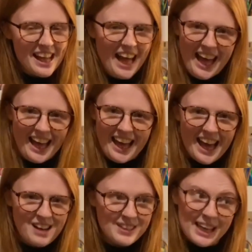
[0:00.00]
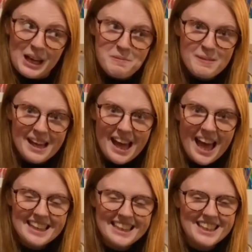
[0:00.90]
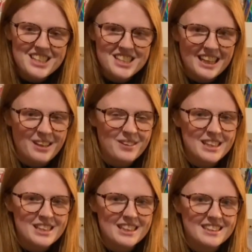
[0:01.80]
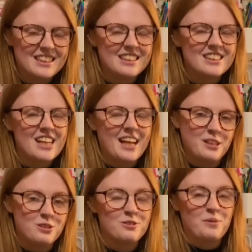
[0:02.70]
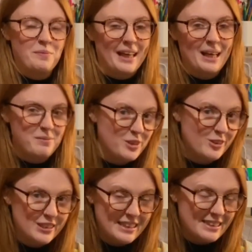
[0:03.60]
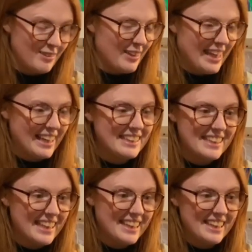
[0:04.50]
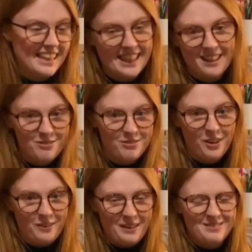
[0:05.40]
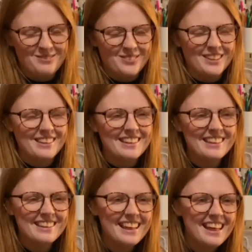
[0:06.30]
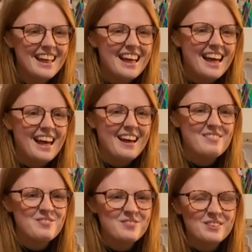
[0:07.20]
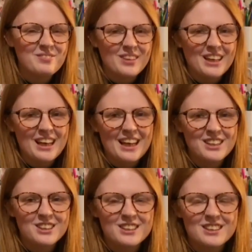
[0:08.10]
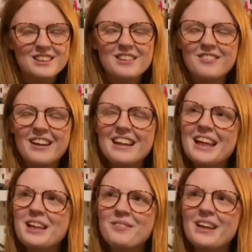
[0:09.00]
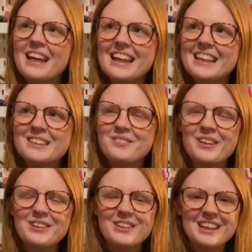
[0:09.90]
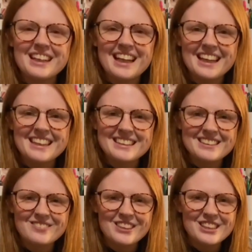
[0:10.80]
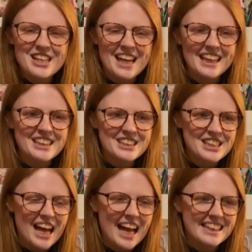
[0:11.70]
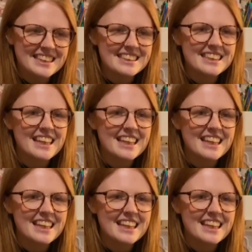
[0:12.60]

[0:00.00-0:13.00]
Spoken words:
I'm a little bit ahead actually, which is a change for me. I'm usually doing it in the following month. But I just felt like being a little bit organised for a change, and